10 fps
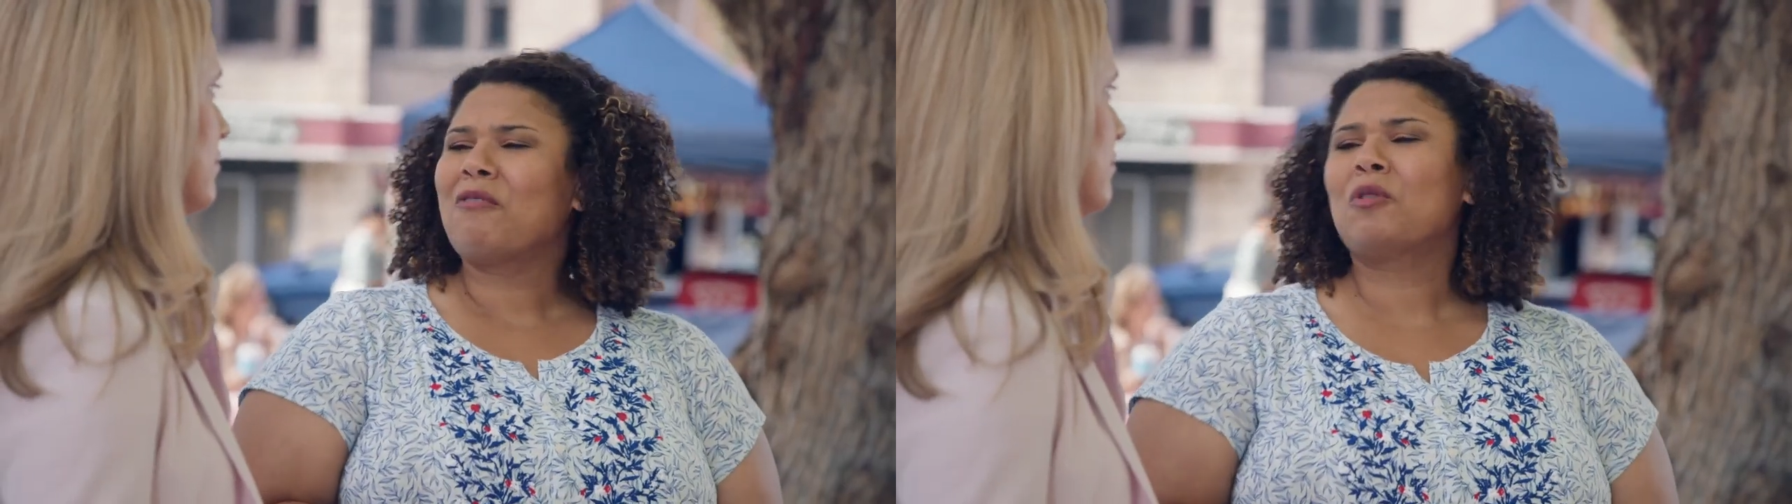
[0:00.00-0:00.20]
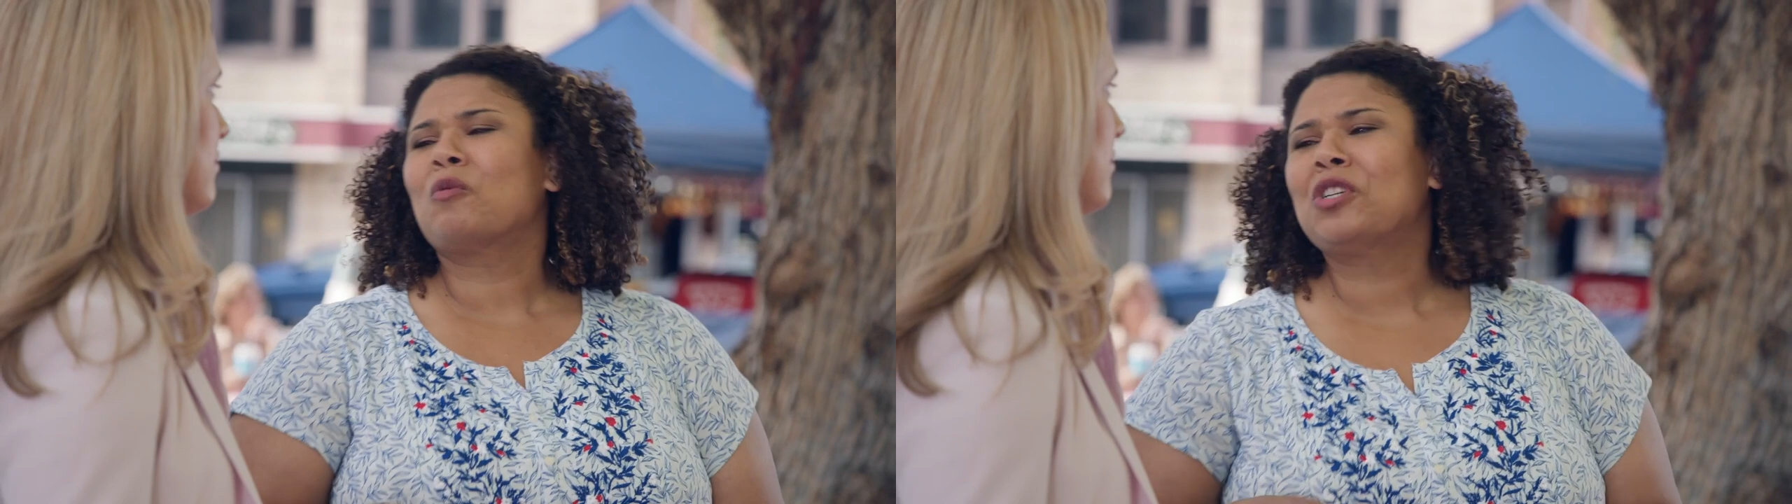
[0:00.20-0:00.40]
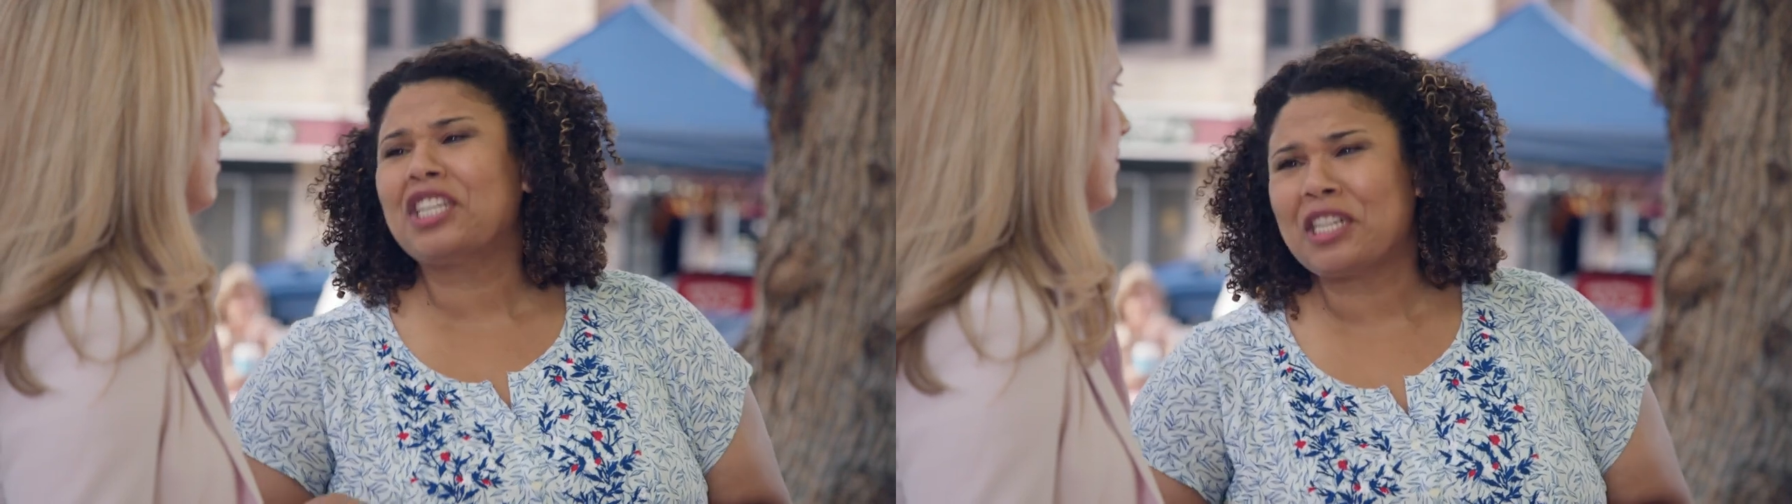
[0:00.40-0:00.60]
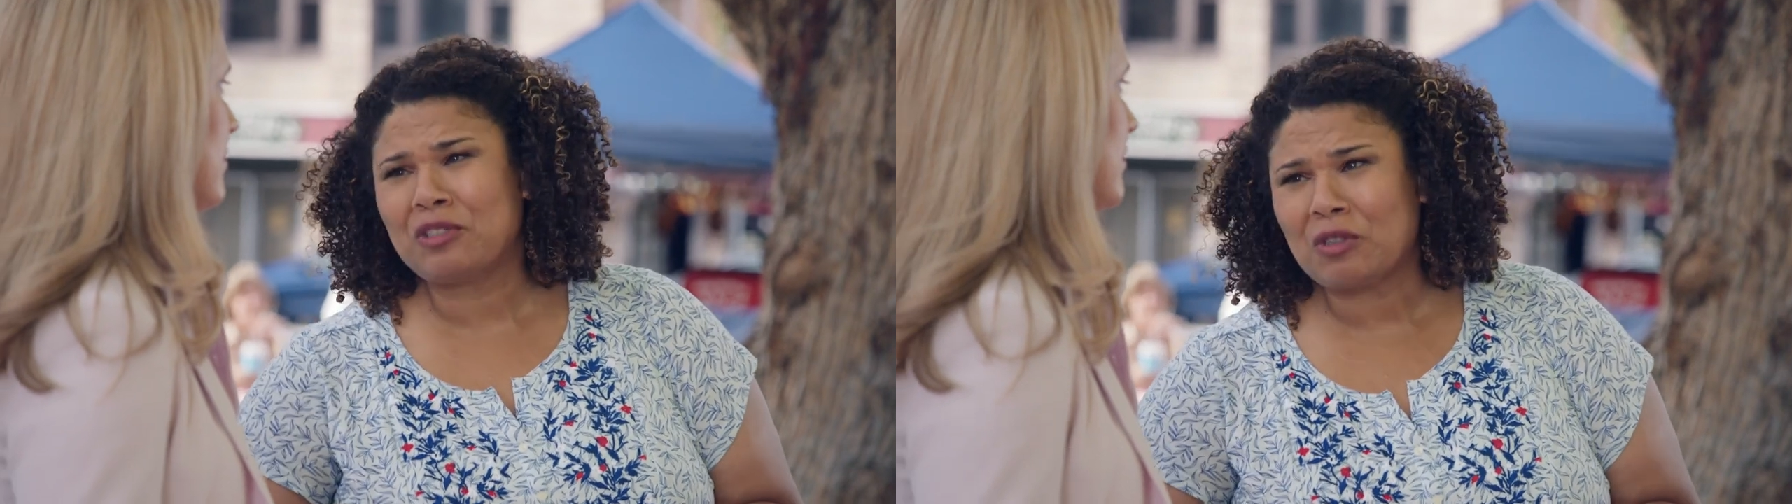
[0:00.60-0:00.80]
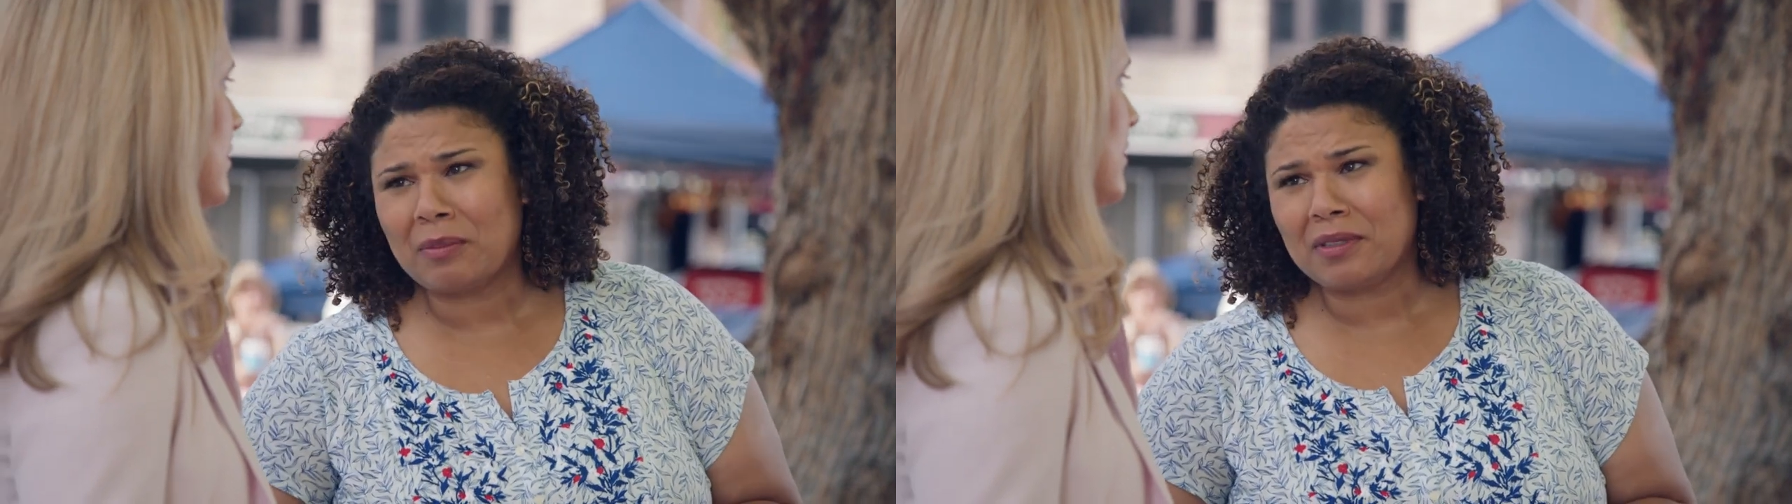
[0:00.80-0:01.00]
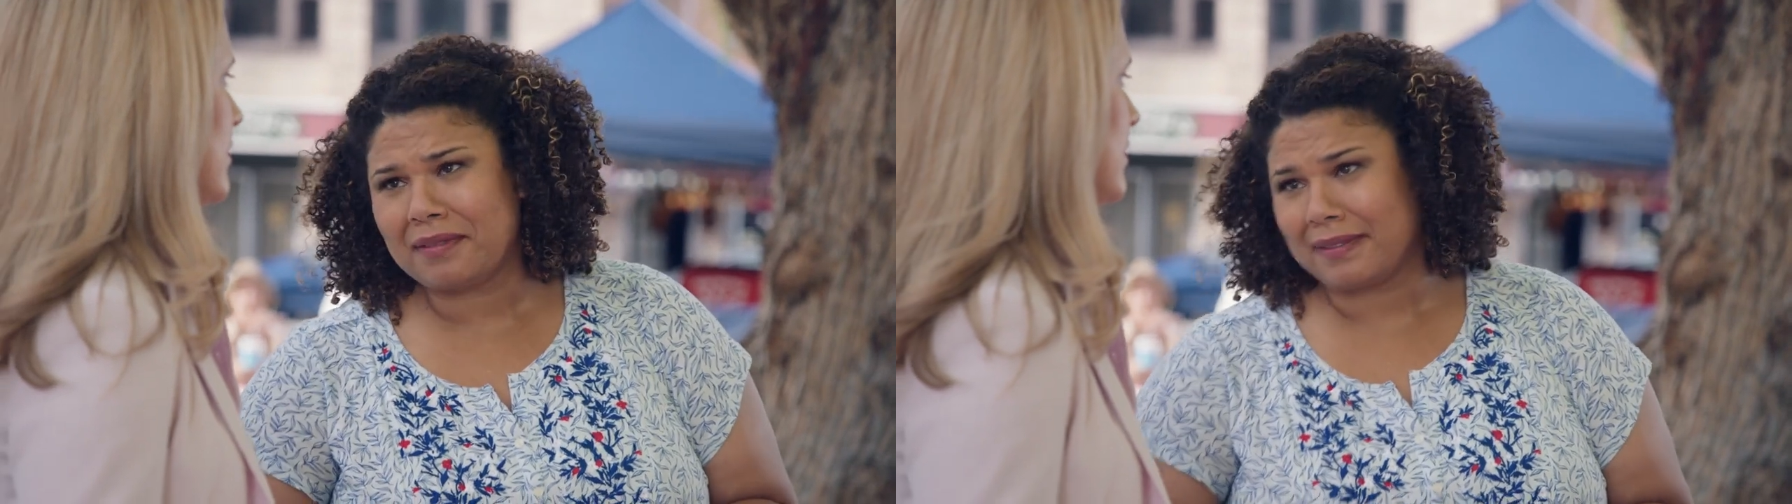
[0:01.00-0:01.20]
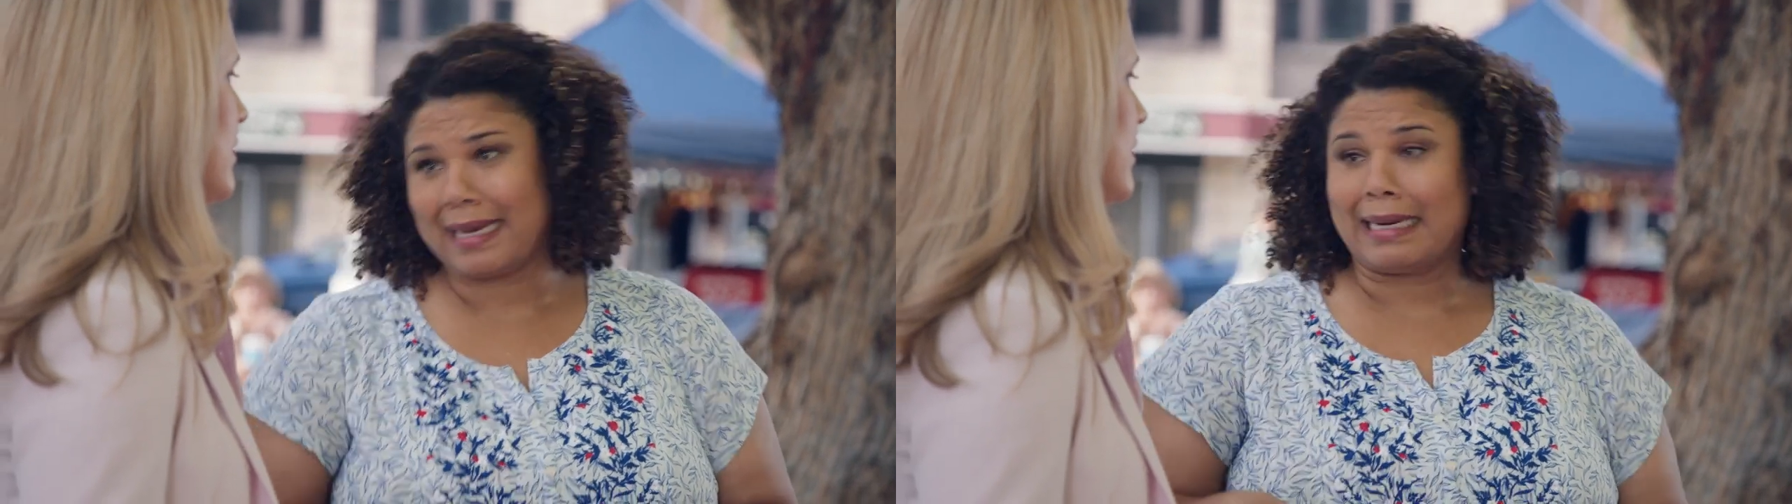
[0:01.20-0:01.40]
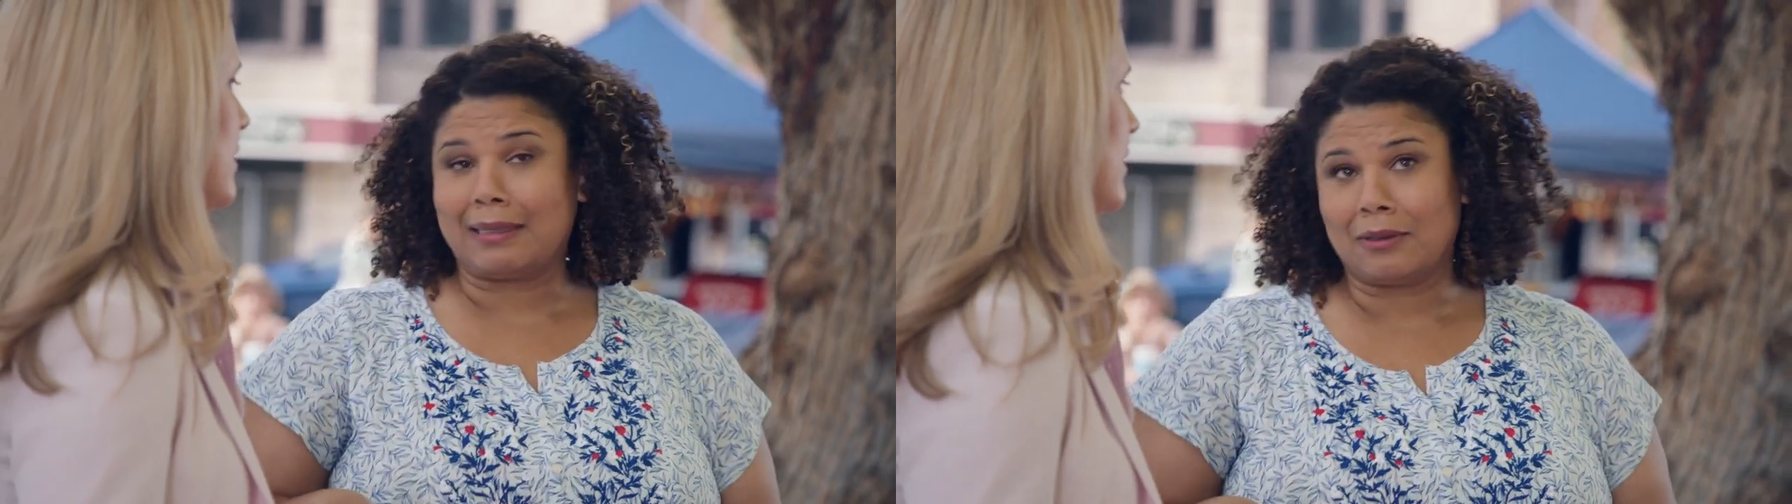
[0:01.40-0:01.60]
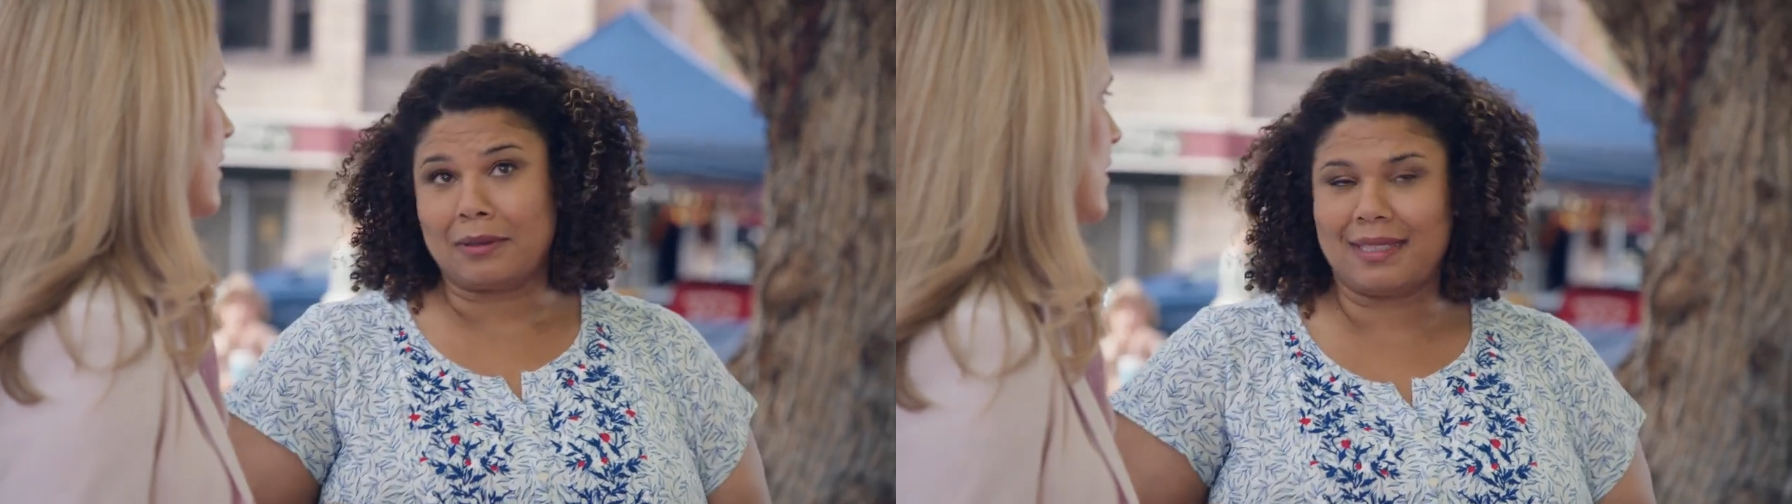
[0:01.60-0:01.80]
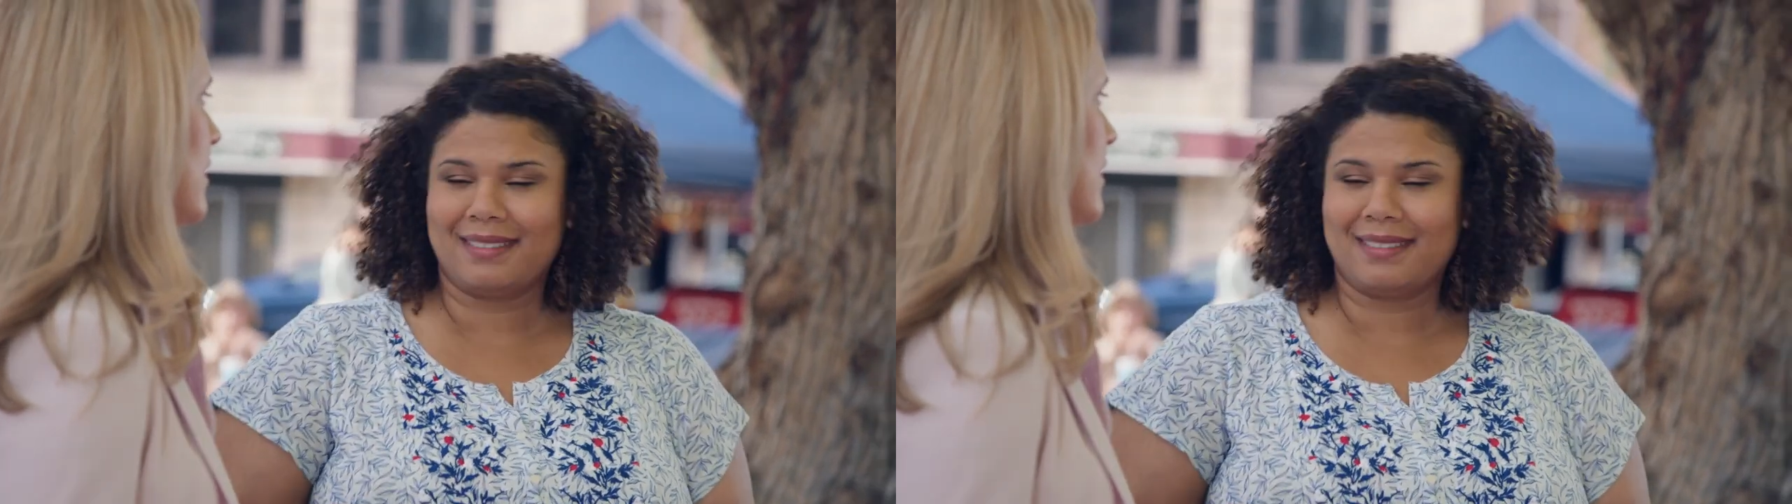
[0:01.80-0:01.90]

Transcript: I wouldn't want you to get in trouble if it got out.